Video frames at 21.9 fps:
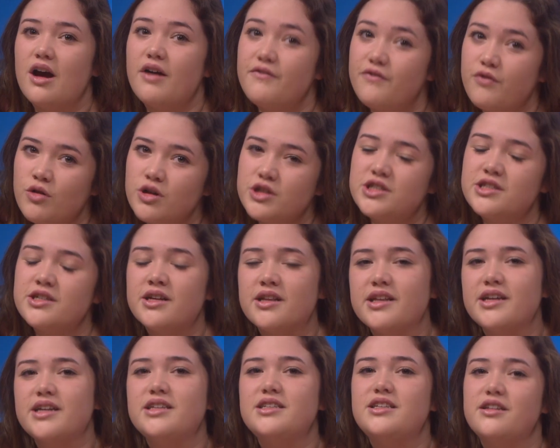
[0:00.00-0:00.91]

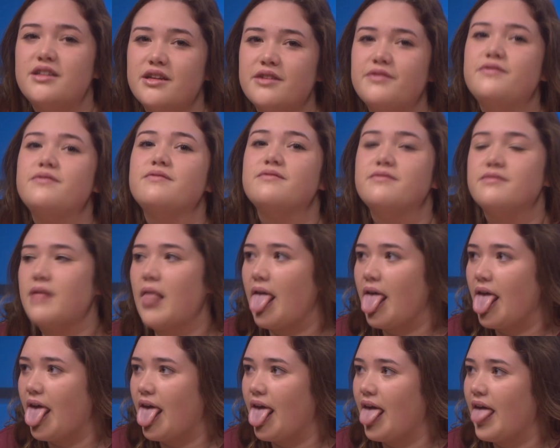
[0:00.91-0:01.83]
unfortunately the div.
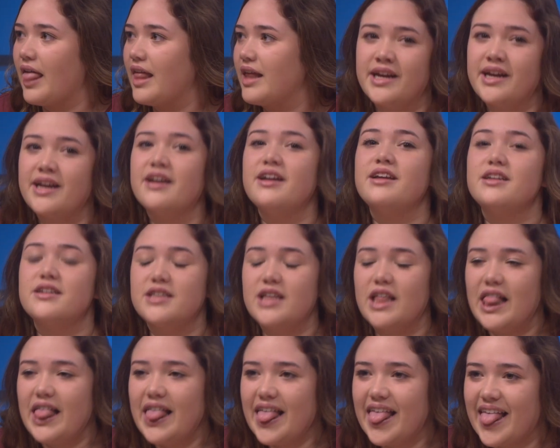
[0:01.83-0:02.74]
Ugh.
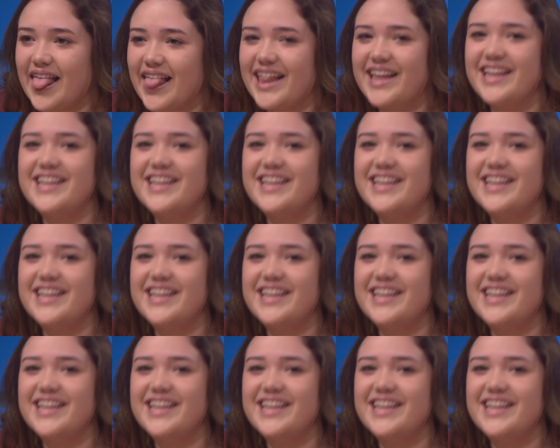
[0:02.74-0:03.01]
Ugh.